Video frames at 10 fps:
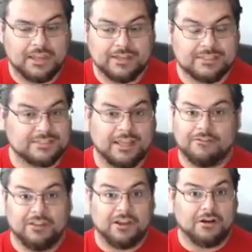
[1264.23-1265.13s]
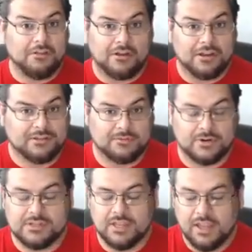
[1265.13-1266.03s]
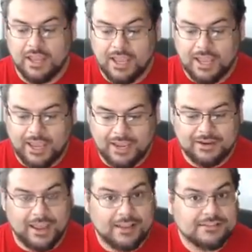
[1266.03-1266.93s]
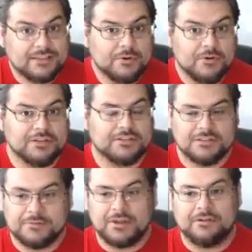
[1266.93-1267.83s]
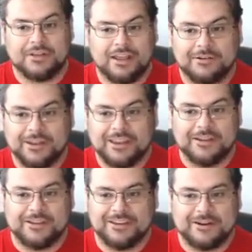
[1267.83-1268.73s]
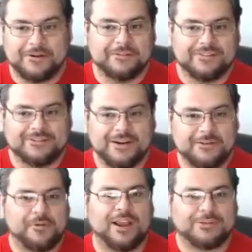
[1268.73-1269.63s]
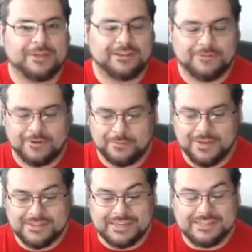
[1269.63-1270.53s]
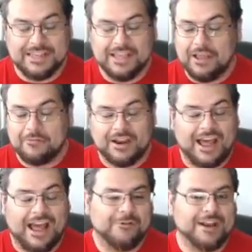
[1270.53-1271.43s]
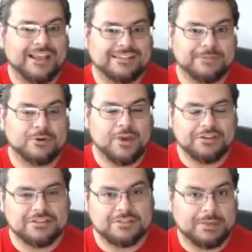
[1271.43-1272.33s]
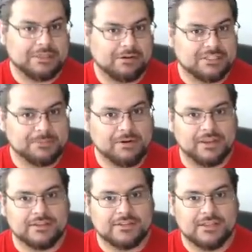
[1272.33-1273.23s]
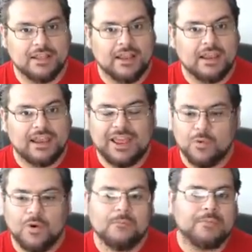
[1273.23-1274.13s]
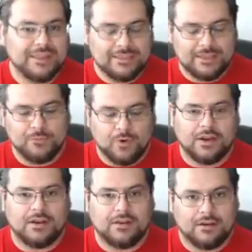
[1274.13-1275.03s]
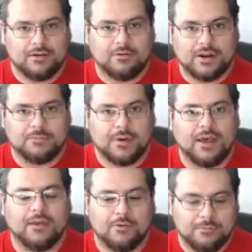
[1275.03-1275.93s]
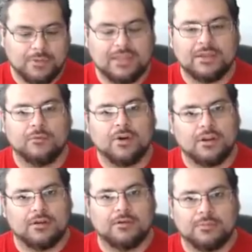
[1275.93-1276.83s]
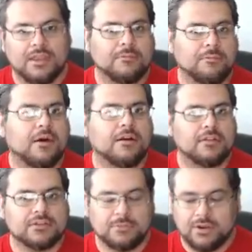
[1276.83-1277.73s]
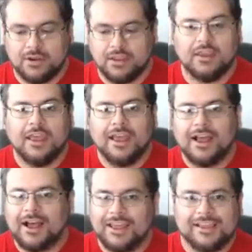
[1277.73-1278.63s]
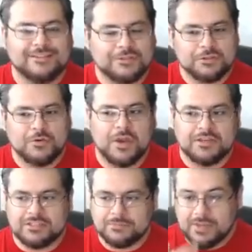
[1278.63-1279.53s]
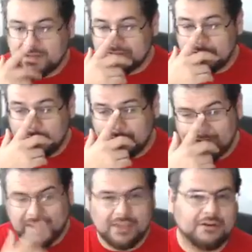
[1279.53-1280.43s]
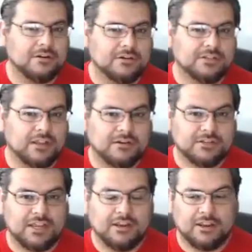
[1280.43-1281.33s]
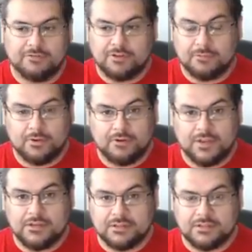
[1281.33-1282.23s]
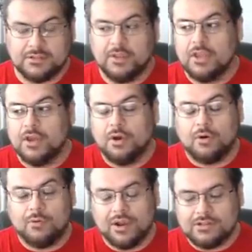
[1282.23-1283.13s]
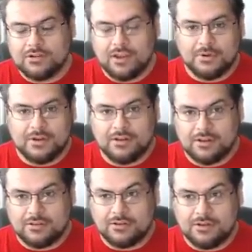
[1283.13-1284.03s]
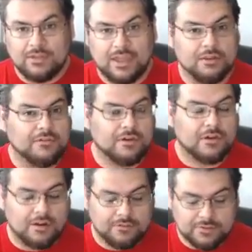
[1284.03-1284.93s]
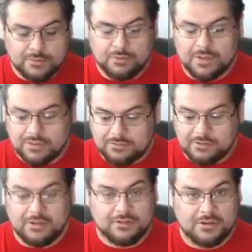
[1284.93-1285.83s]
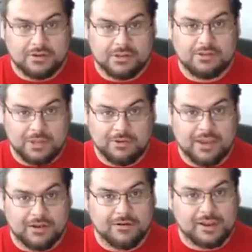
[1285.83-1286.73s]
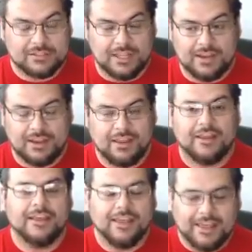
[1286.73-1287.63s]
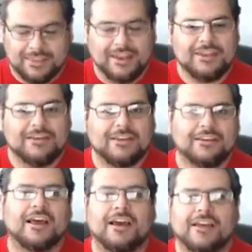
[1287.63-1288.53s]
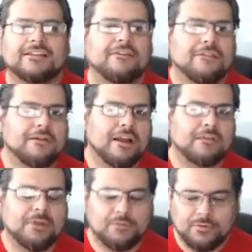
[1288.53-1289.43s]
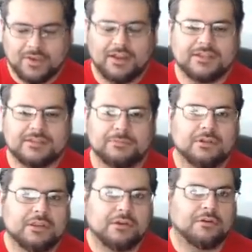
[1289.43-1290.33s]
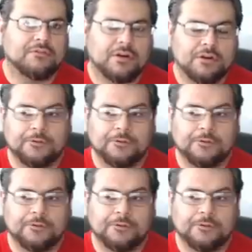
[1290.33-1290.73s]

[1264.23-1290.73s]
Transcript: It's definitely all the customers, and ask them questions about not only, you know, trying to prospect them for your business, but I would ask them questions about their experience. Like, what made them want to want to buy? What made them want to become part of this community? I asked those questions because I wanted to gain an understanding of their motivations. Once you're able to, to do that and you feel comfortable with, you know, you, you kind of grasp the idea, then you can, I definitely recommend moving on to building your own funnel.